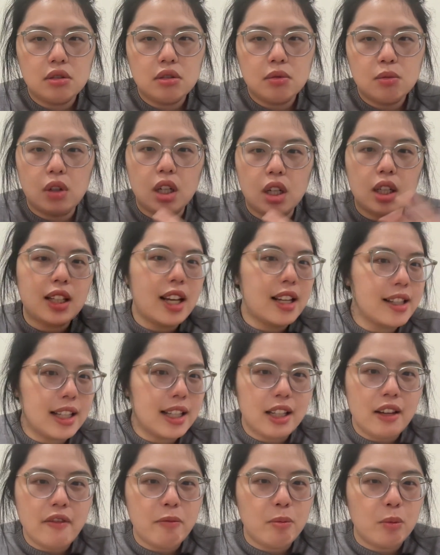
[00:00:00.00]
work less and
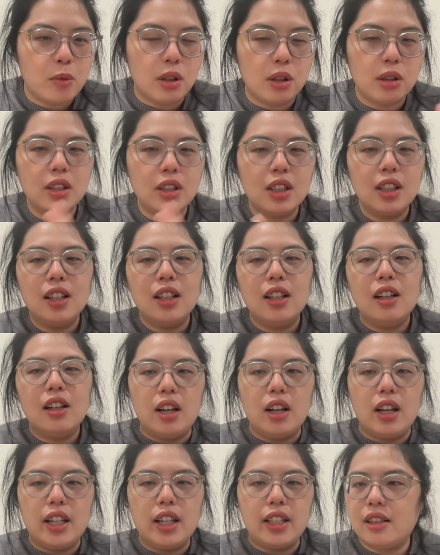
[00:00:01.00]
live more
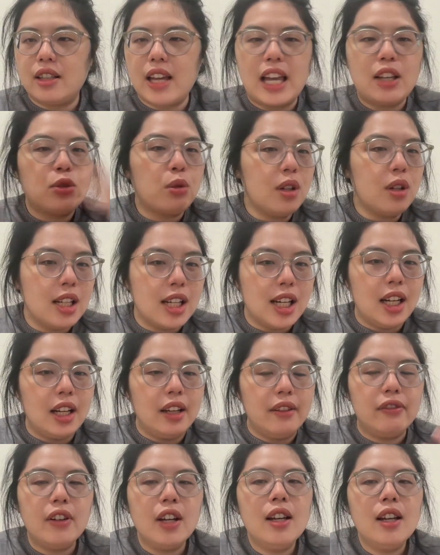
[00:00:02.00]
and enjoy
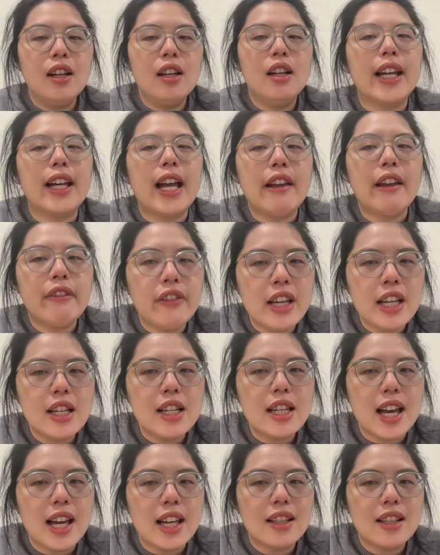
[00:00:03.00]
life. I think
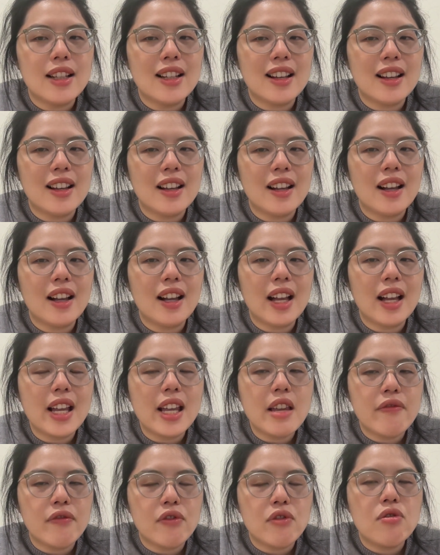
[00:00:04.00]
that
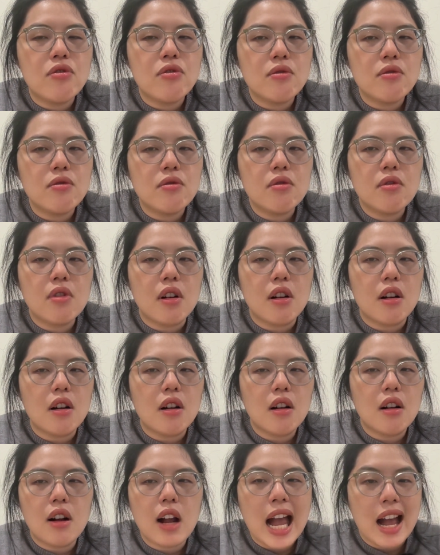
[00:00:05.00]
if you
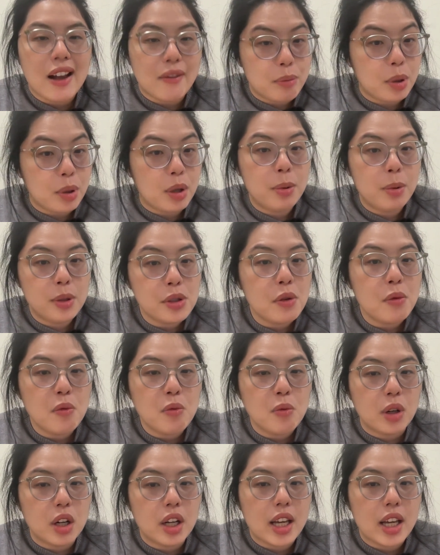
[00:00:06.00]
have purposeful
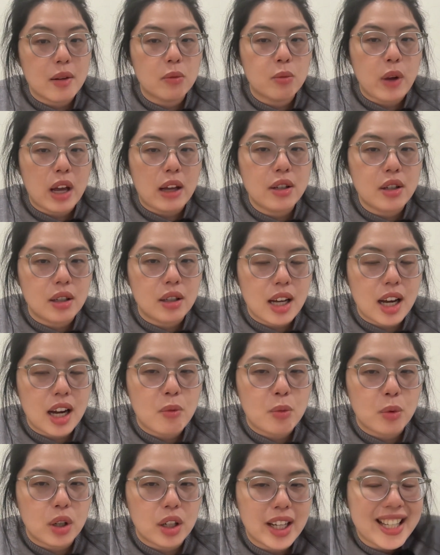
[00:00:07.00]
work and value aligned
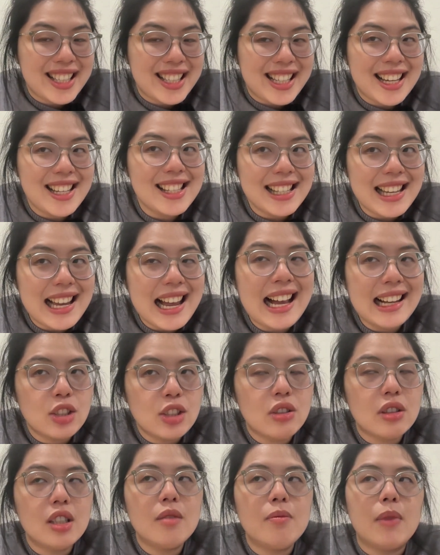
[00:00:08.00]
work, and that's
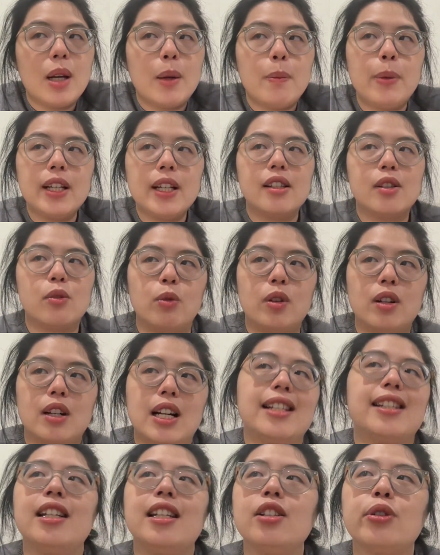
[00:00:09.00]
actually my biggest
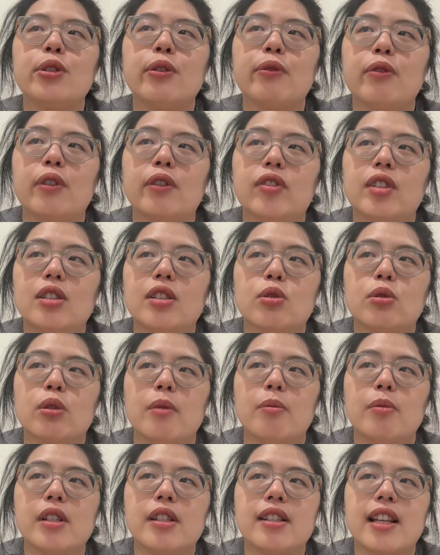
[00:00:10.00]
realization with this trip,
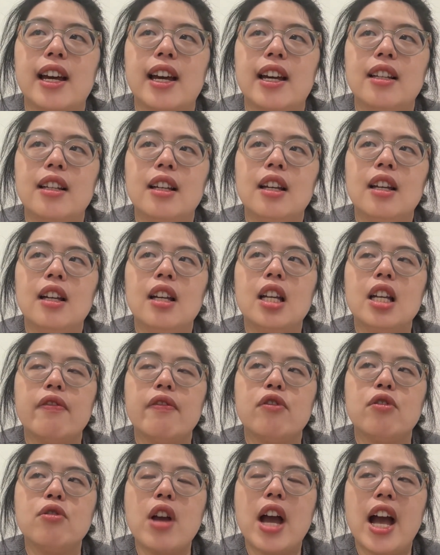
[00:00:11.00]
is that if
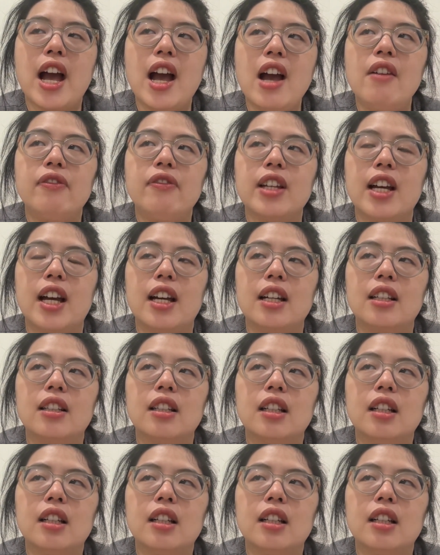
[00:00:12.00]
you have that,